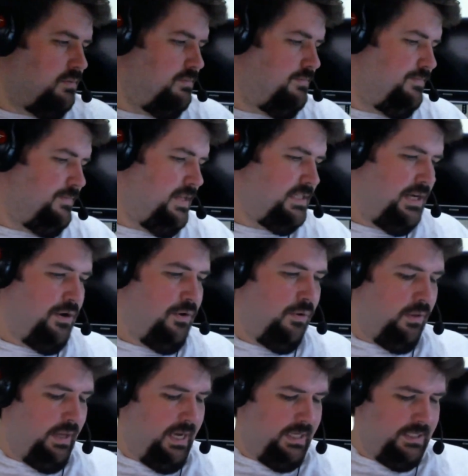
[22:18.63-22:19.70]
That's Aero
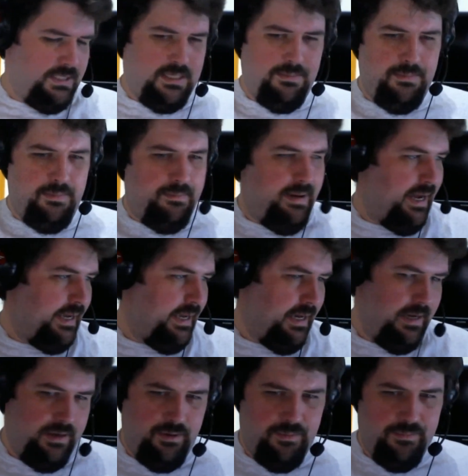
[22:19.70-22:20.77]
Glass coming back
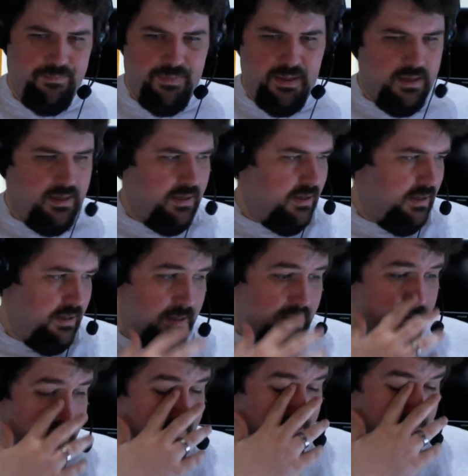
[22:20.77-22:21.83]
at you.
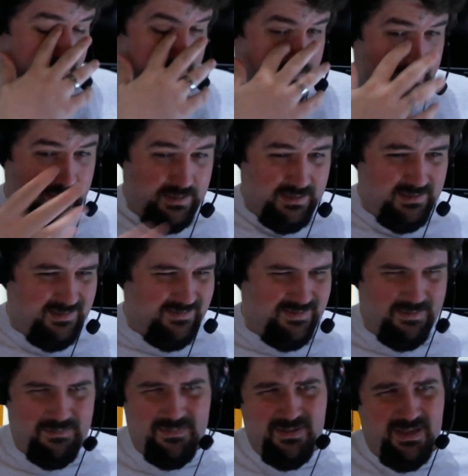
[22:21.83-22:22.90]
Although
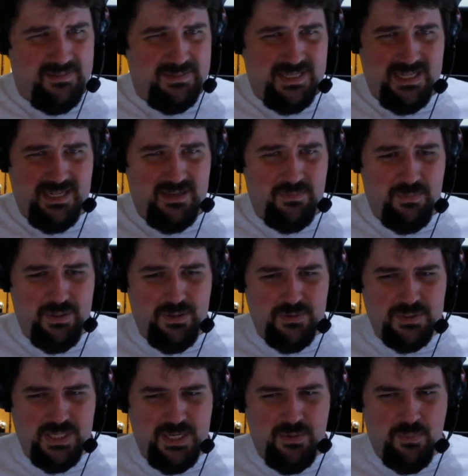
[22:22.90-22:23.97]
I'm sitting on
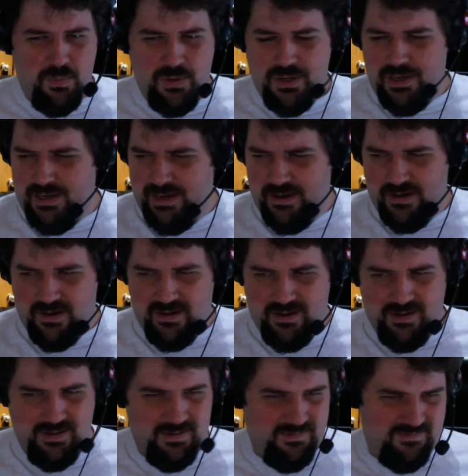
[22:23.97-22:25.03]
Windows 8.1 here,
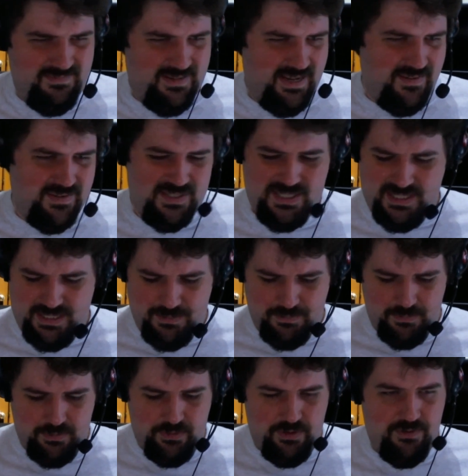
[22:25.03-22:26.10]
and I have a
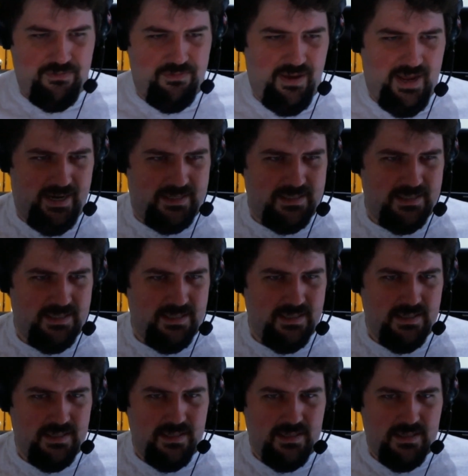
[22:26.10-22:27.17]
similar effect.
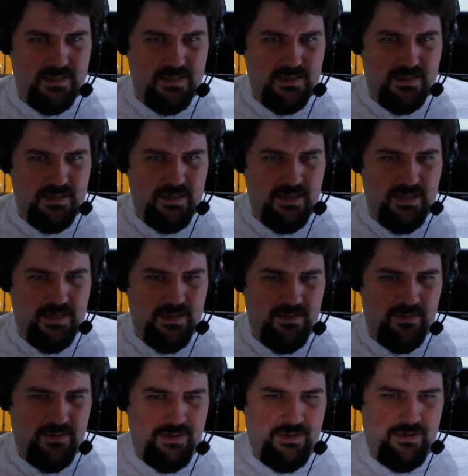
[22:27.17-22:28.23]

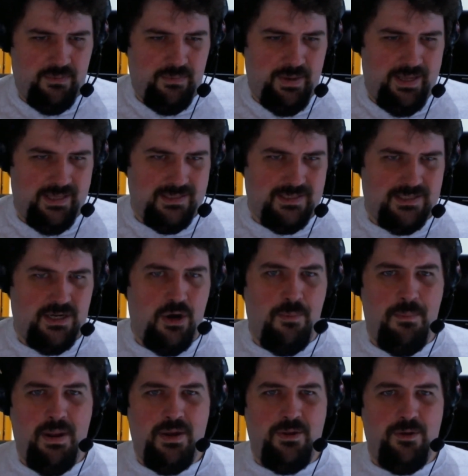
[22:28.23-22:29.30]
Only when I hit the start
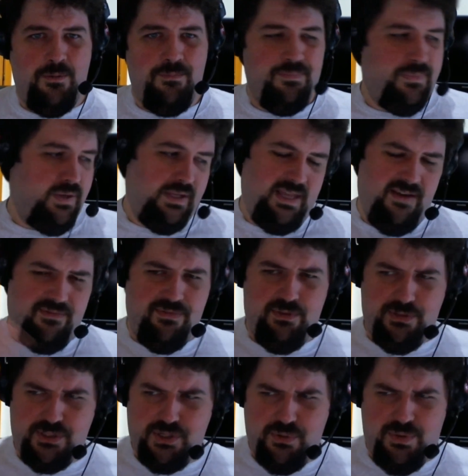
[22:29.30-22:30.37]
menu, you get that full
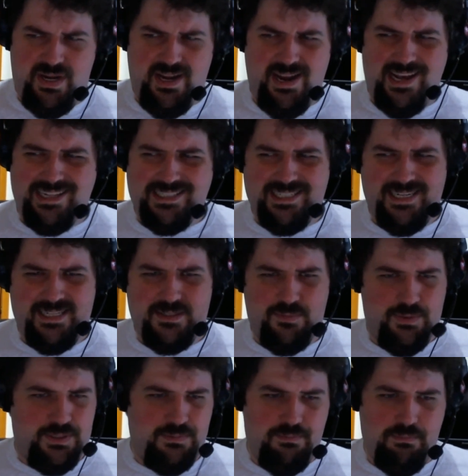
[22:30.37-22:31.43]
screen nonsense, which